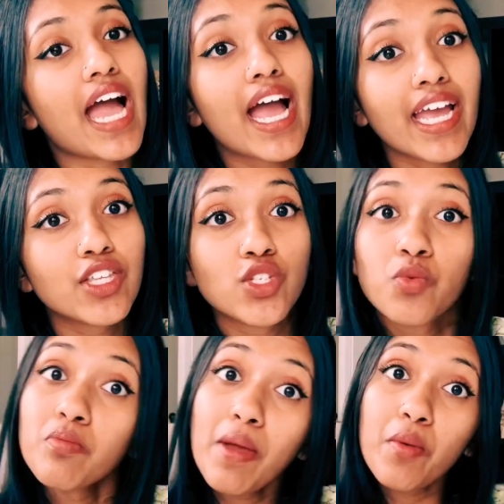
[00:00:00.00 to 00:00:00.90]
I do
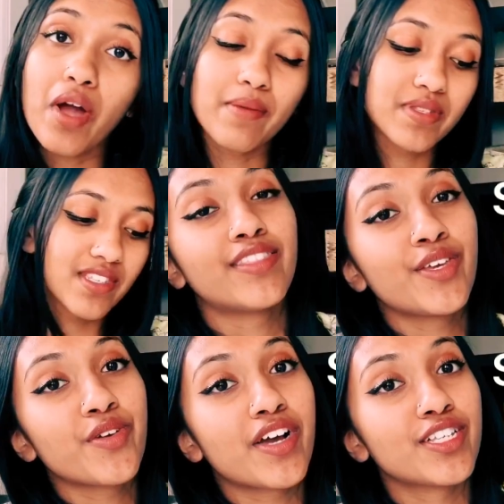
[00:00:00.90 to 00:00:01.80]
with baby wipes. And thank
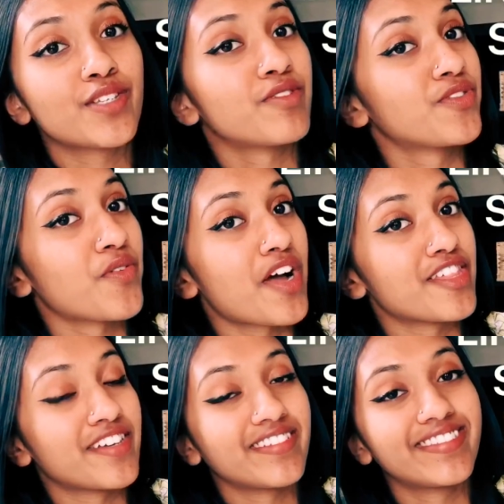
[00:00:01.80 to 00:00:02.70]
you guys so much for
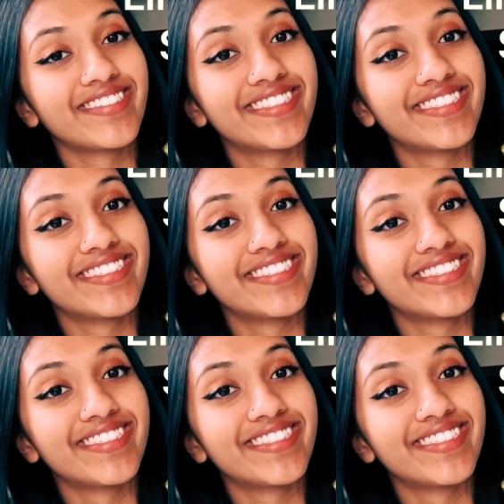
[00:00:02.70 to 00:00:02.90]
watching.